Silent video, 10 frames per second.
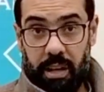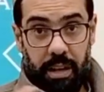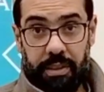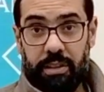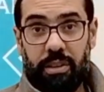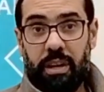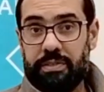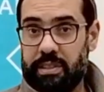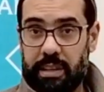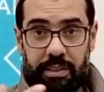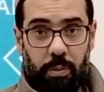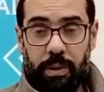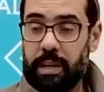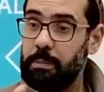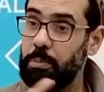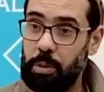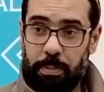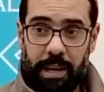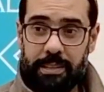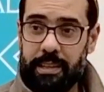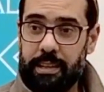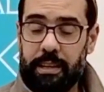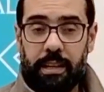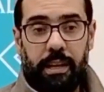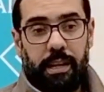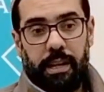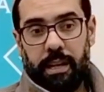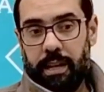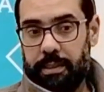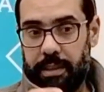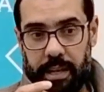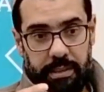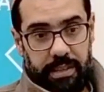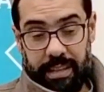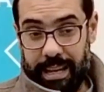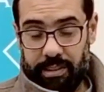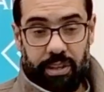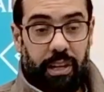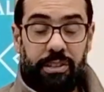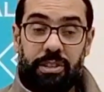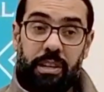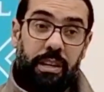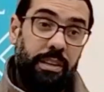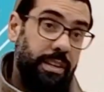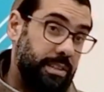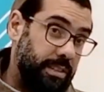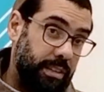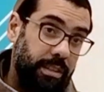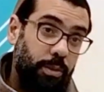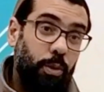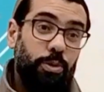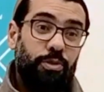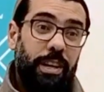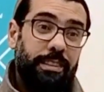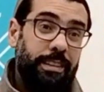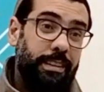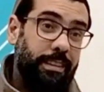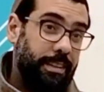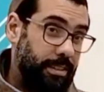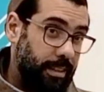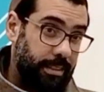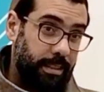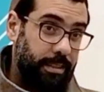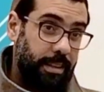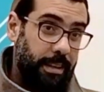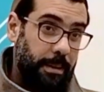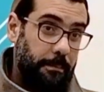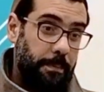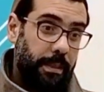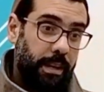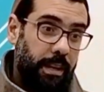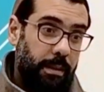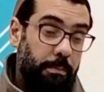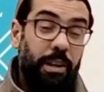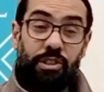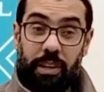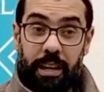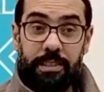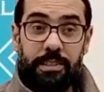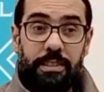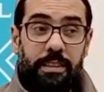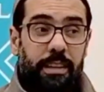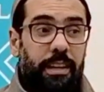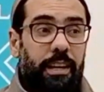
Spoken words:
other crafts, leatherwork, bookbinding. They did agriculture, they studied horse riding, they studied martial arts.